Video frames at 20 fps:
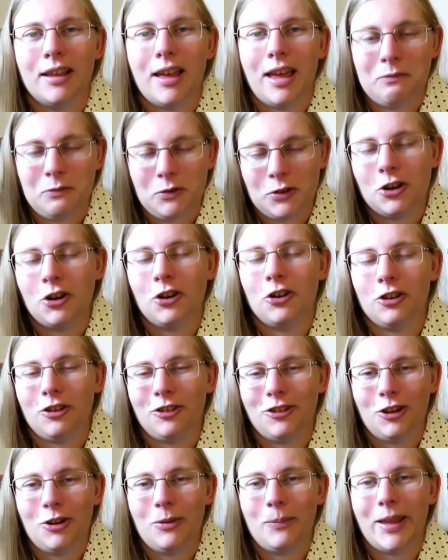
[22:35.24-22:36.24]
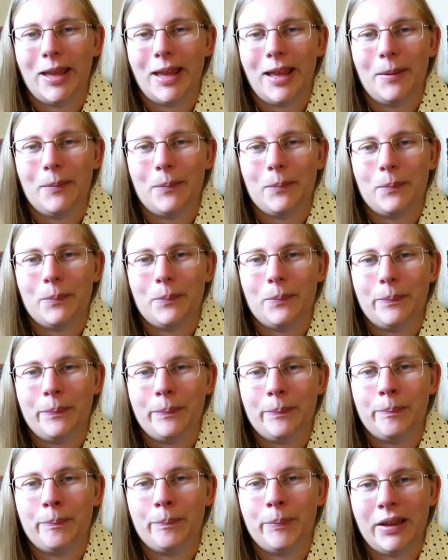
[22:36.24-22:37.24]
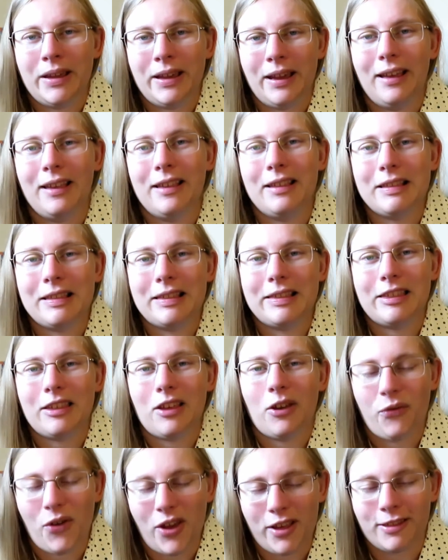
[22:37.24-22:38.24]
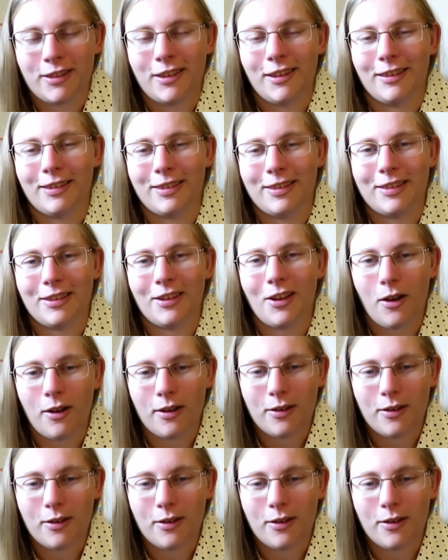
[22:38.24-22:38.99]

and return it to me because Hephaestus